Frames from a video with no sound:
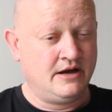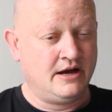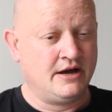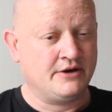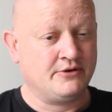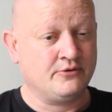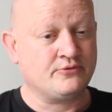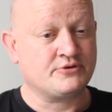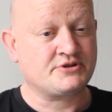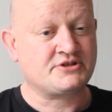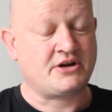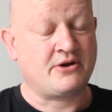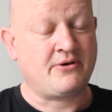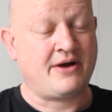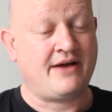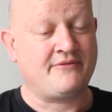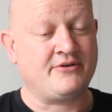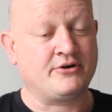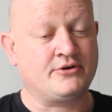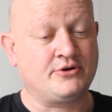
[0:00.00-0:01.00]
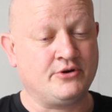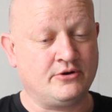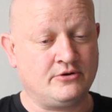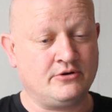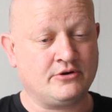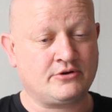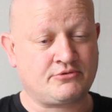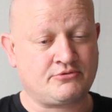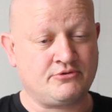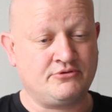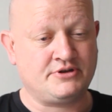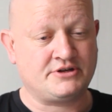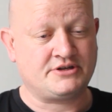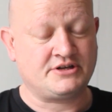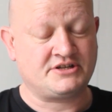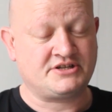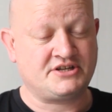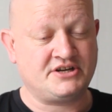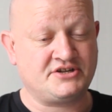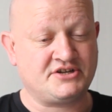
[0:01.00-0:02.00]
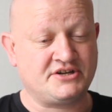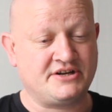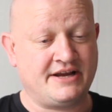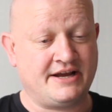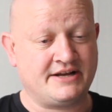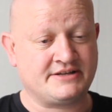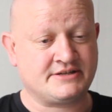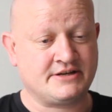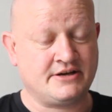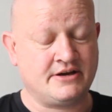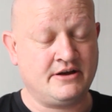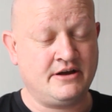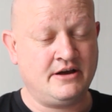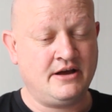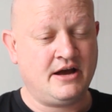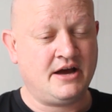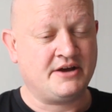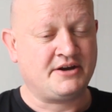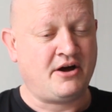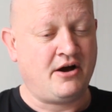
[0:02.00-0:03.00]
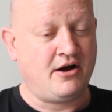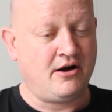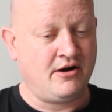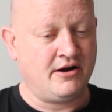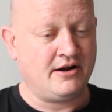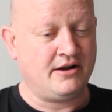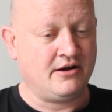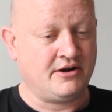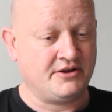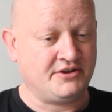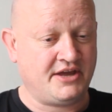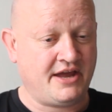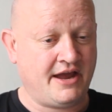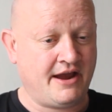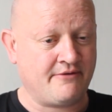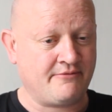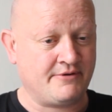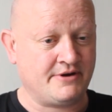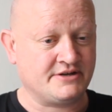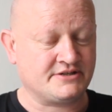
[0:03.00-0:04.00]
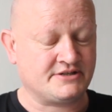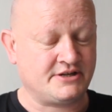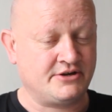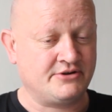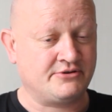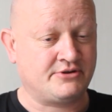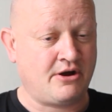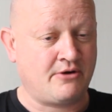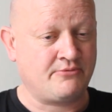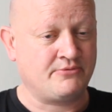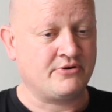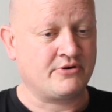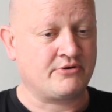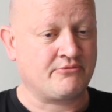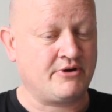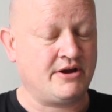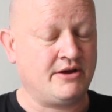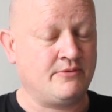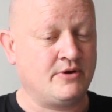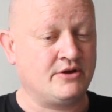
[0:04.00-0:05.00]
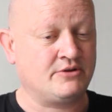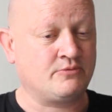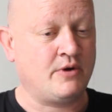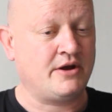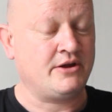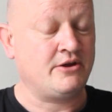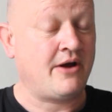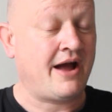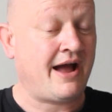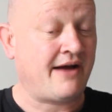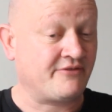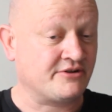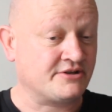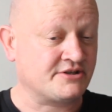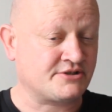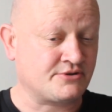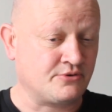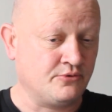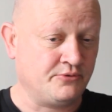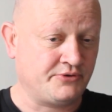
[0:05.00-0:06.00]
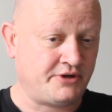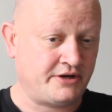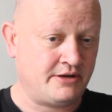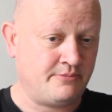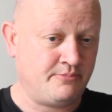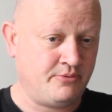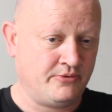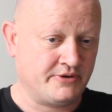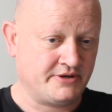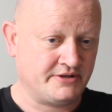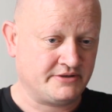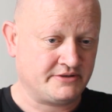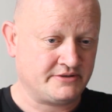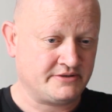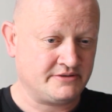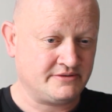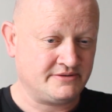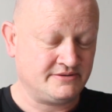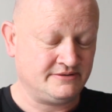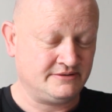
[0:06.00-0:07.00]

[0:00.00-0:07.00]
and also have a good look through the decision letter and highlight the areas that you don't agree with where you haven't scored any points.